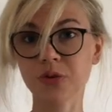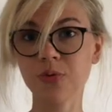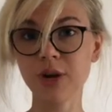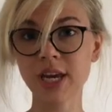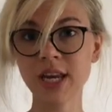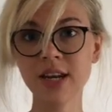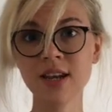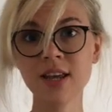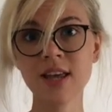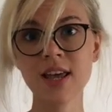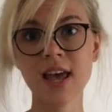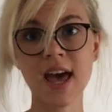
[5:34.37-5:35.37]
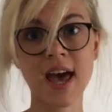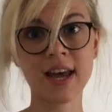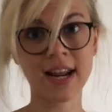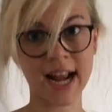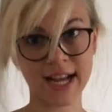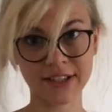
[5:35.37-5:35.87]
a queen and
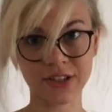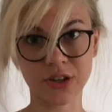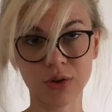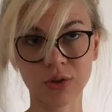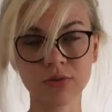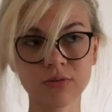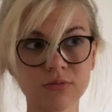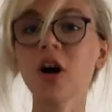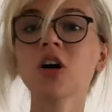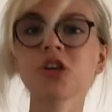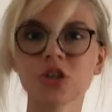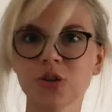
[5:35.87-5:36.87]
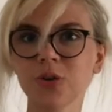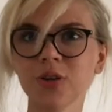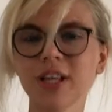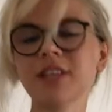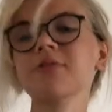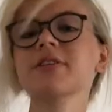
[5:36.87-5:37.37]
an asshole. Arschlöchle.
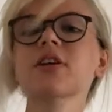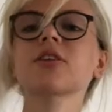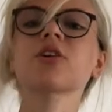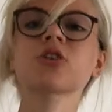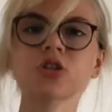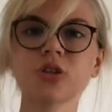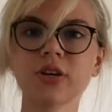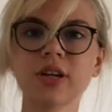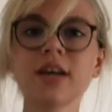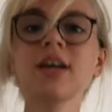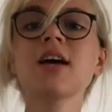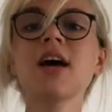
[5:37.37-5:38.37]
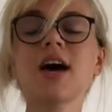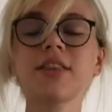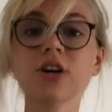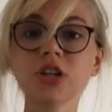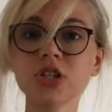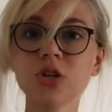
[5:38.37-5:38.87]
That's what's called Arschlöchle. And
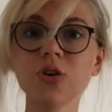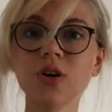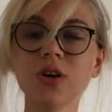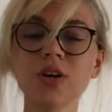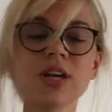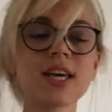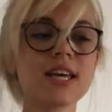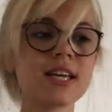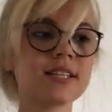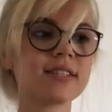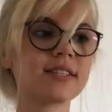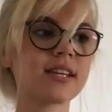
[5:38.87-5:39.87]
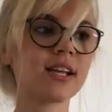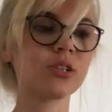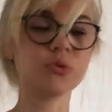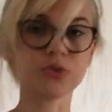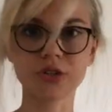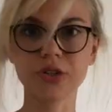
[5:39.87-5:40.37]
the Arschloch is the
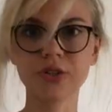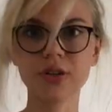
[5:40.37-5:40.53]
loser,